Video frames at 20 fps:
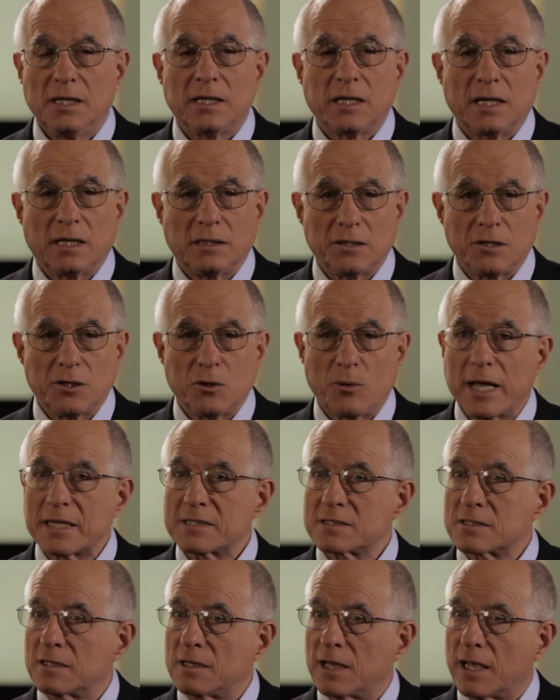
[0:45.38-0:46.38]
In the
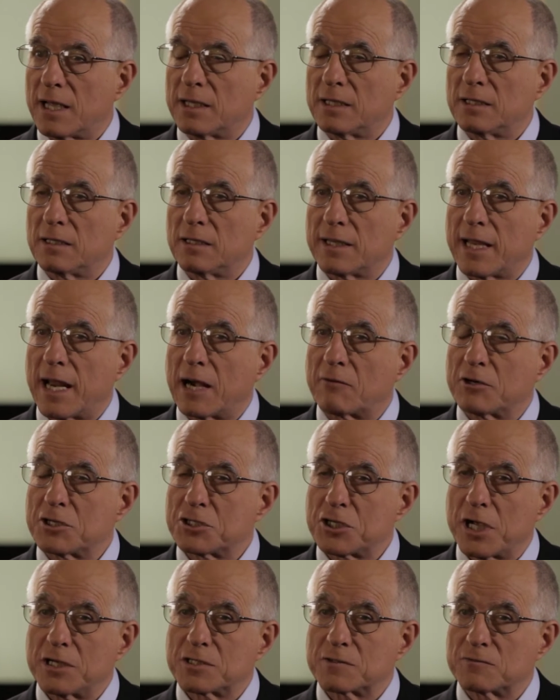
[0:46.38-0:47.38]
US today, the
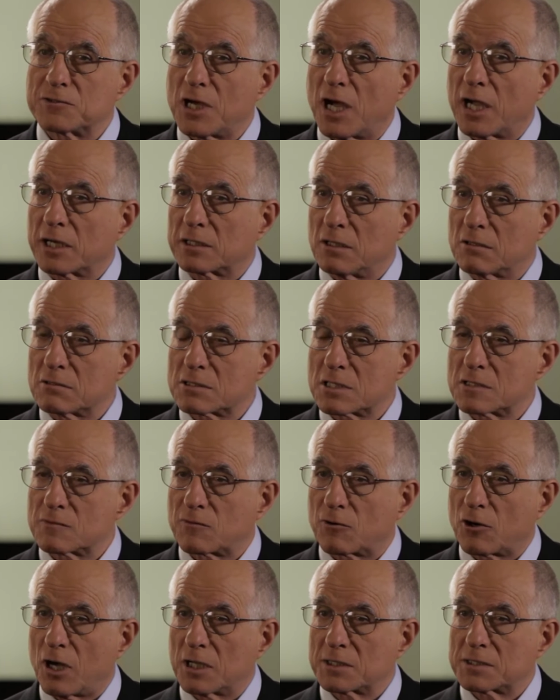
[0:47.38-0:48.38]
average age of diagnosis
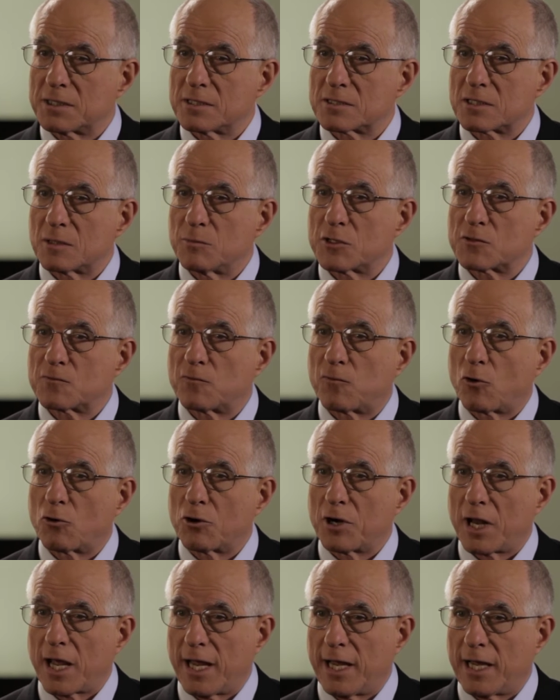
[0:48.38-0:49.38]
for autism is four
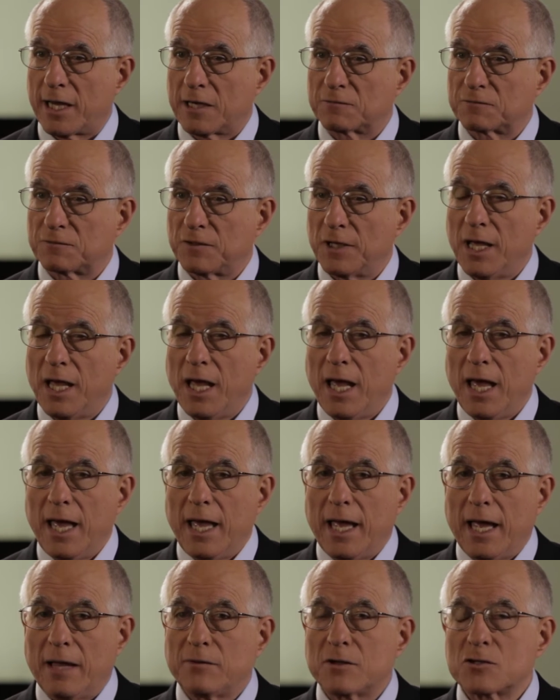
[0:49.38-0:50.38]
and a half,
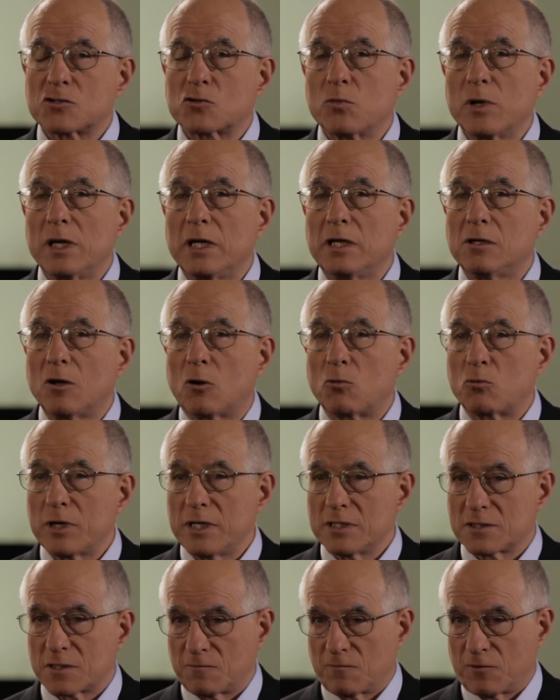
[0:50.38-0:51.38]
and there's really no
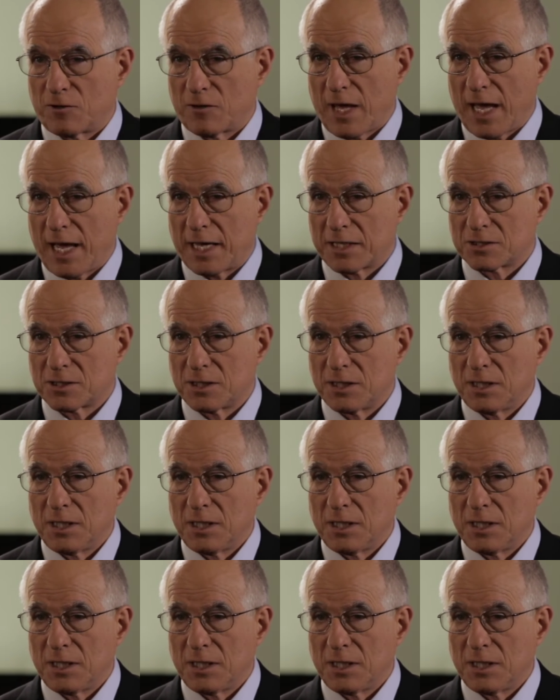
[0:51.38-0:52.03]
reason for that.